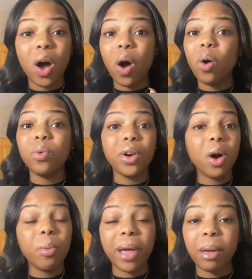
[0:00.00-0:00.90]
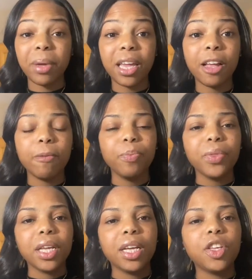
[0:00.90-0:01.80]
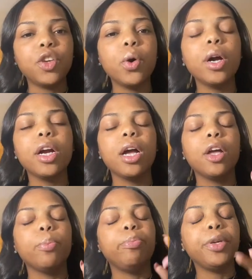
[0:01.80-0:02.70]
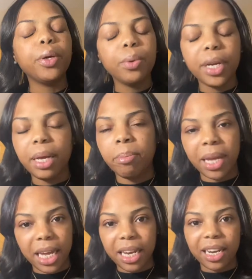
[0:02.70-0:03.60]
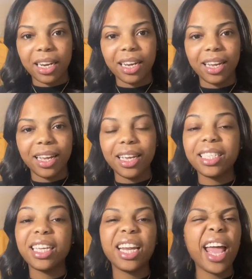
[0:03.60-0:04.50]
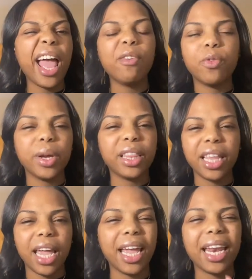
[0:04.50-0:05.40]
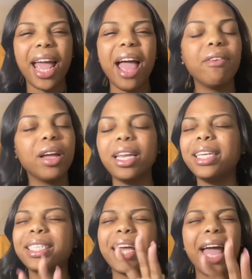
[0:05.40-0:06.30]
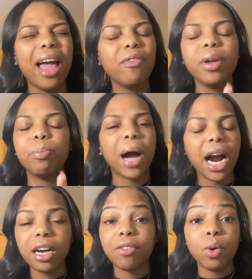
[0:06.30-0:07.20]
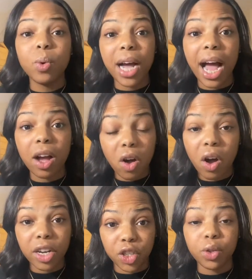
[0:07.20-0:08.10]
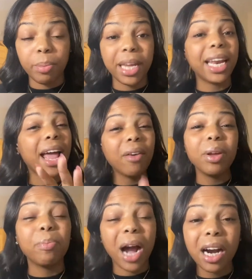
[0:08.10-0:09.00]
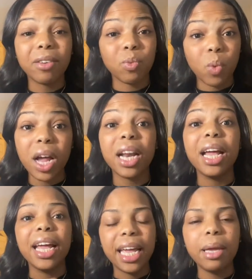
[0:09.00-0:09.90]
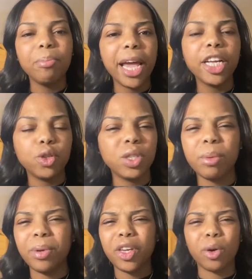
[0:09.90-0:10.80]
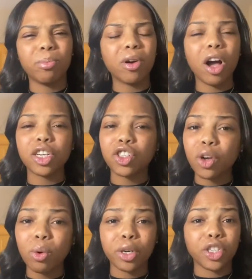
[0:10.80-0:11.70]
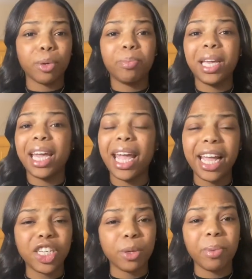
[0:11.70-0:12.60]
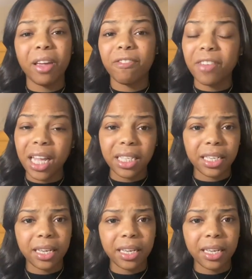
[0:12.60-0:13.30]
Oh no, baby. Your beauty, men, is in everything. And listen, every part of who God called you to be and every part of what he made you to be, your broad shoulders, your big hands, your big feet.